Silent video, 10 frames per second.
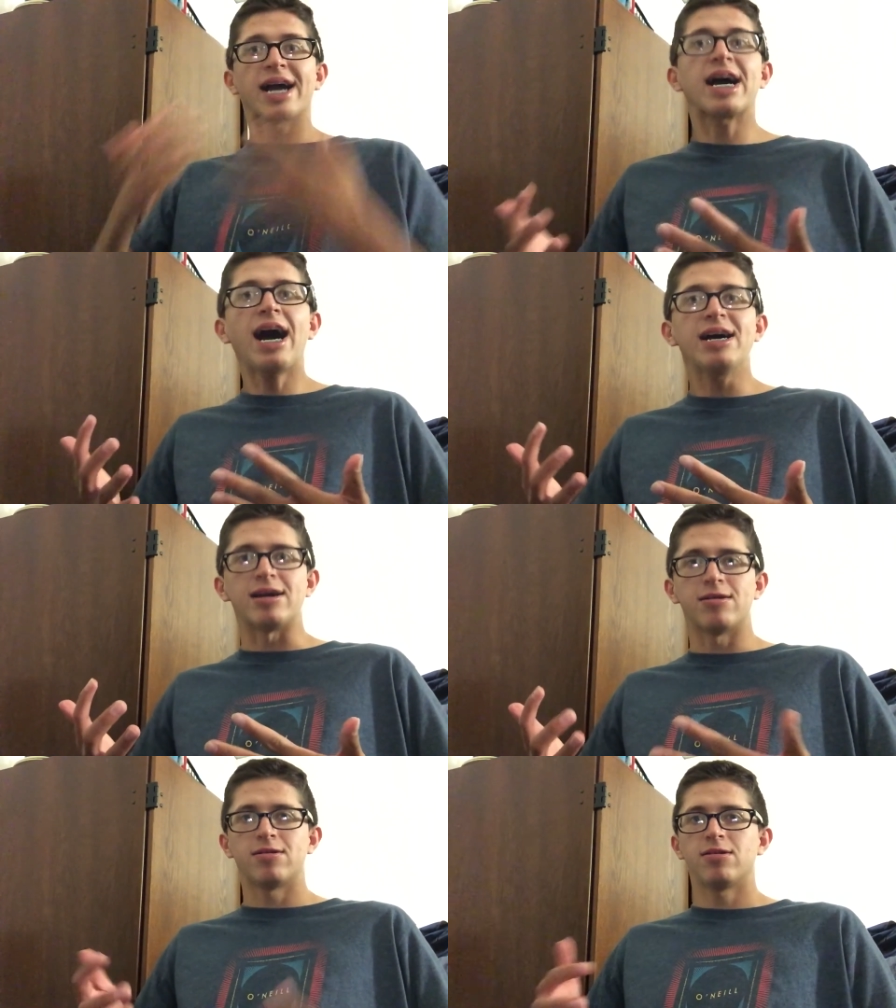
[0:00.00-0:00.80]
I got
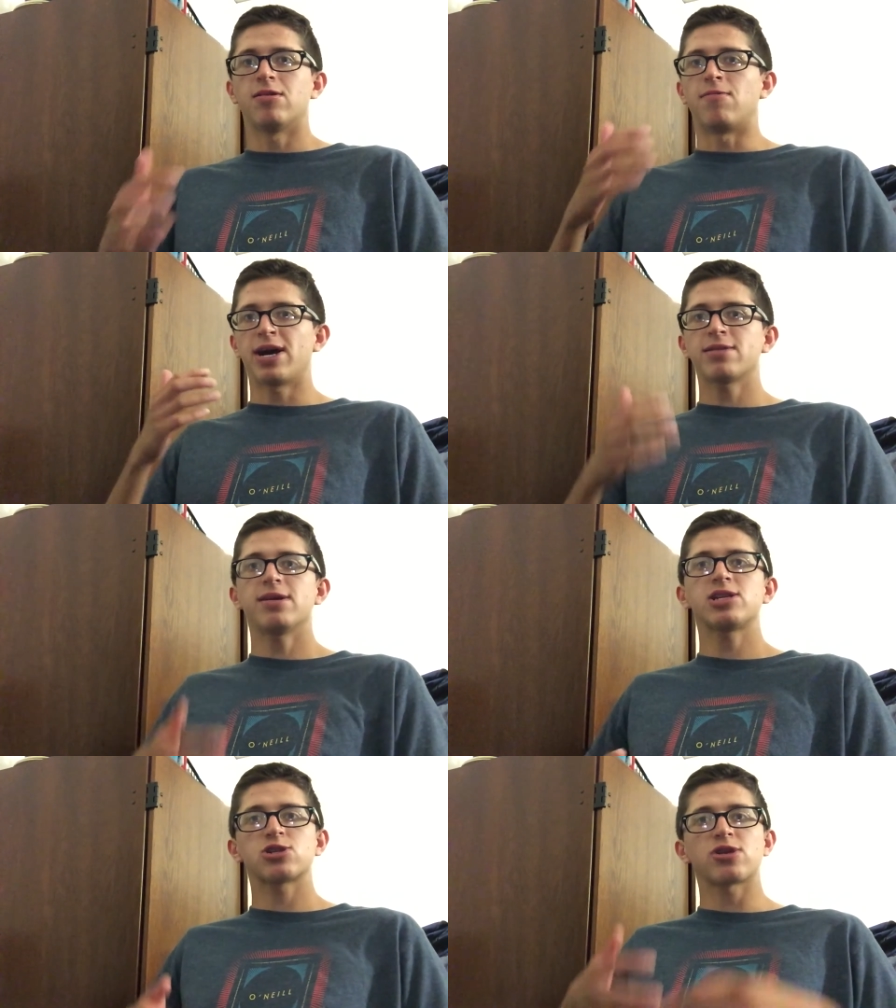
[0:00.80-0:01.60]
it. Why
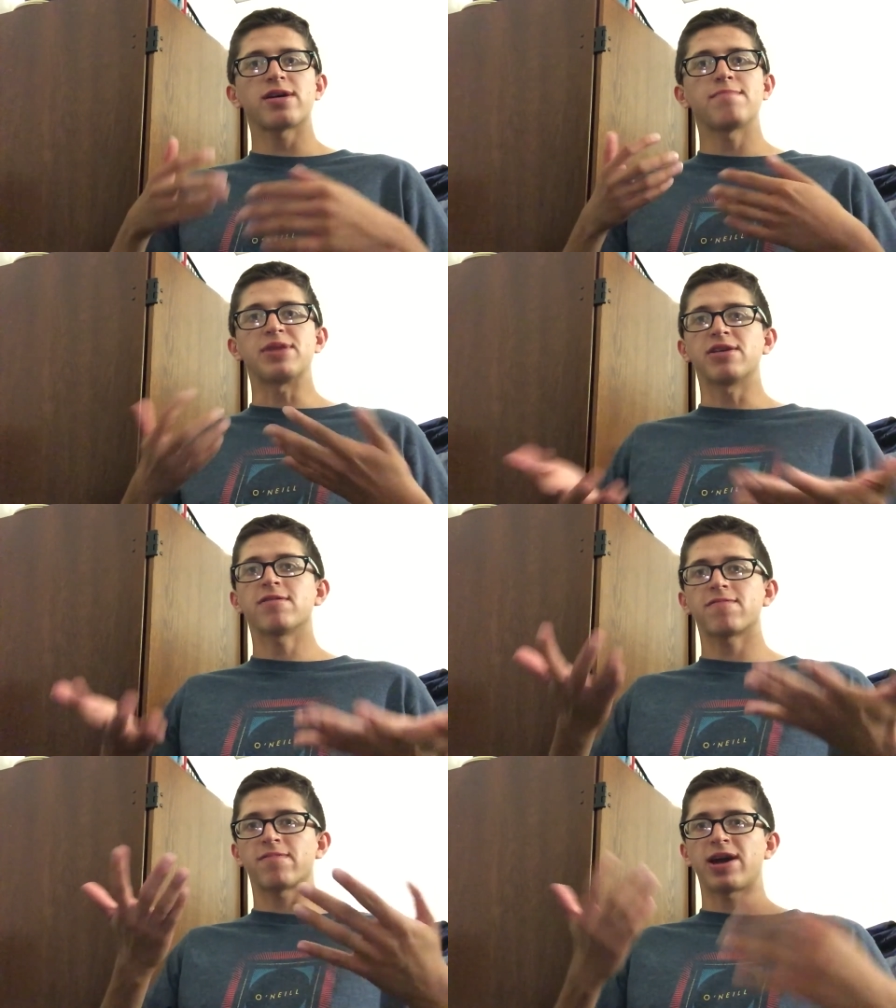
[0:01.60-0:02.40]
don't I just try to be
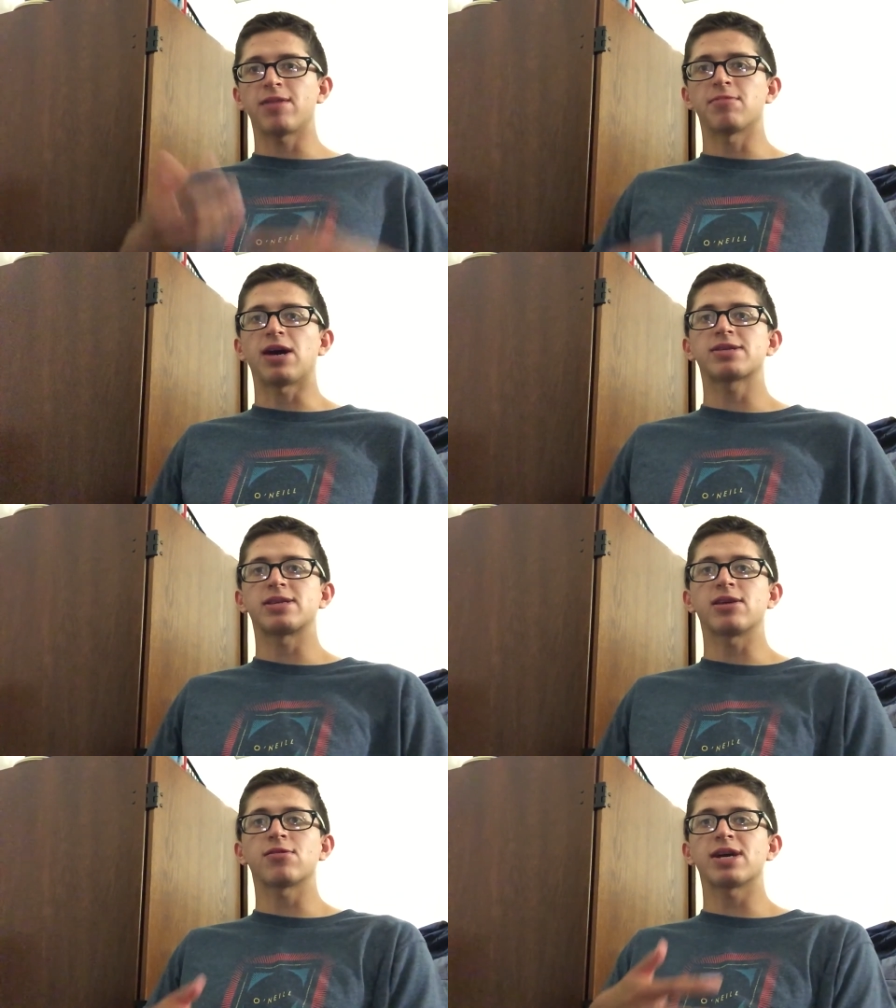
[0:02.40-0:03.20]
her friend without
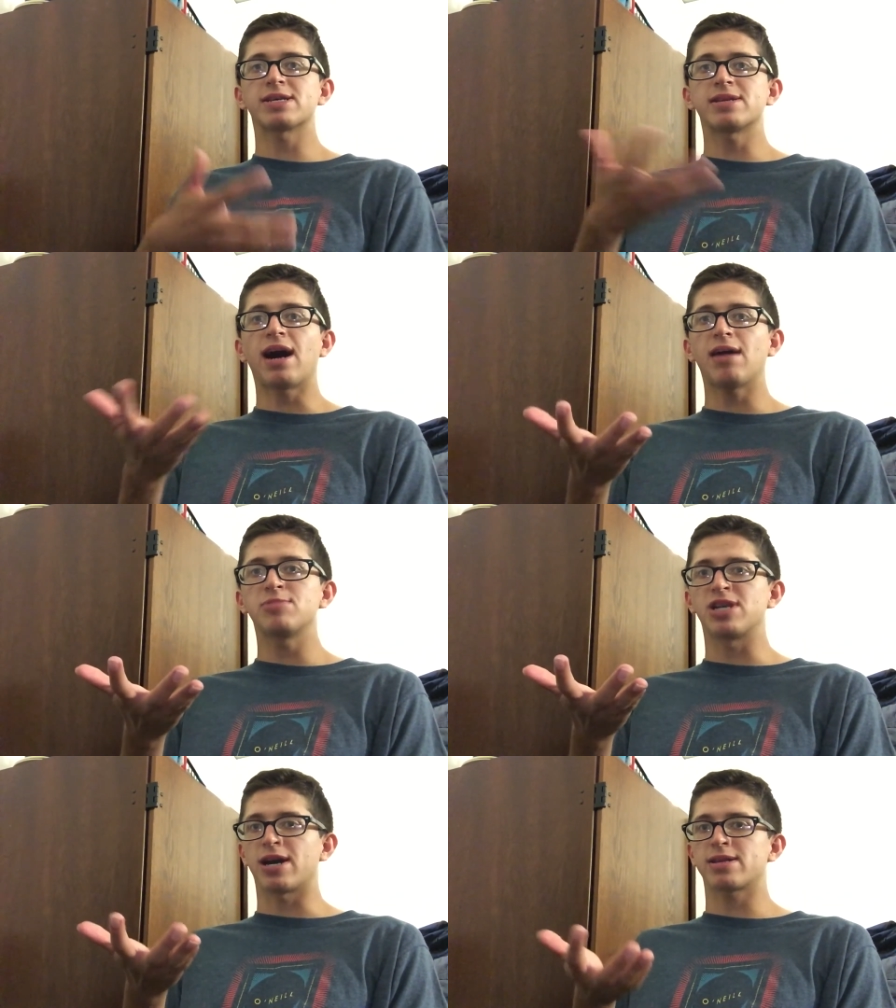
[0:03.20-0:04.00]
seeing her as an
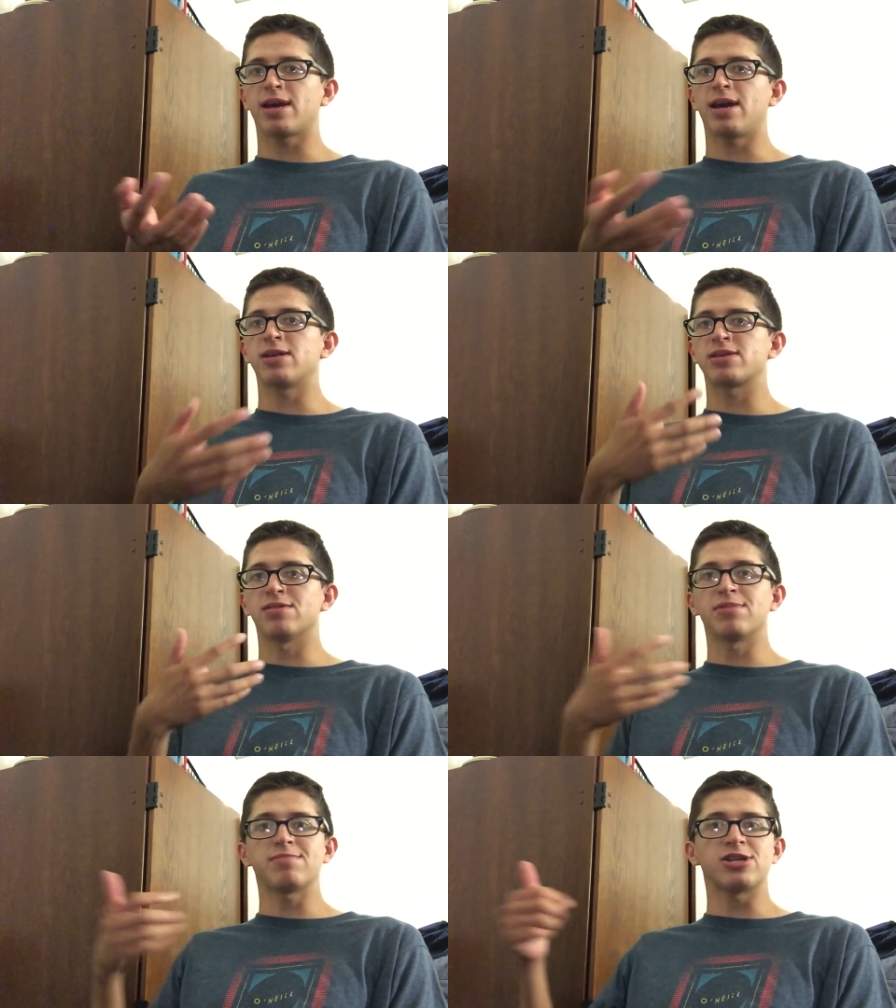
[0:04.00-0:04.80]
object and
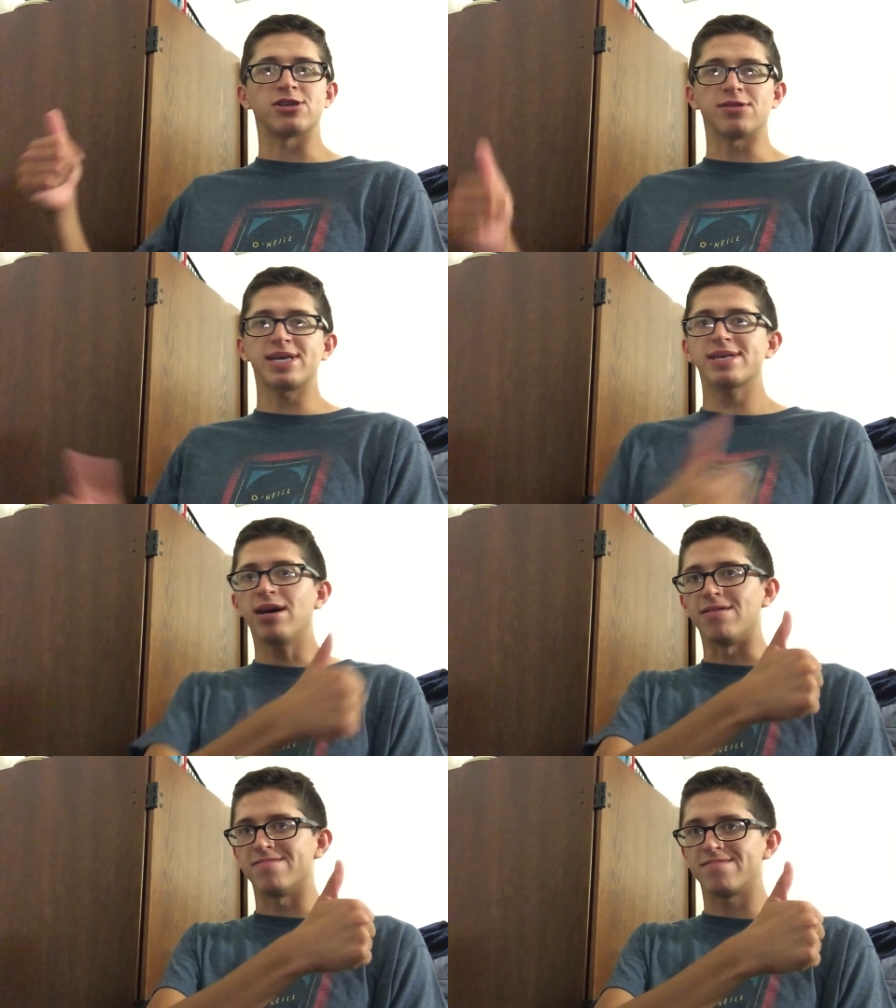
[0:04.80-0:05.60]
still be my jokey
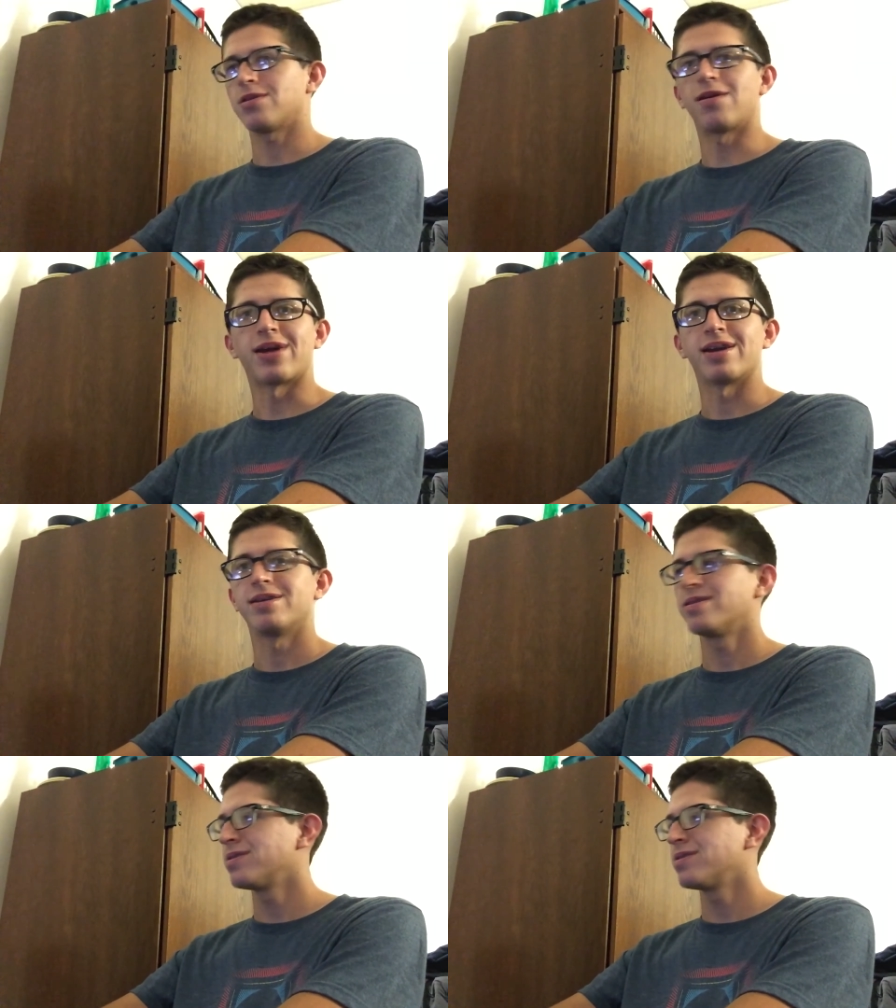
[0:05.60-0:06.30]
self? Alright.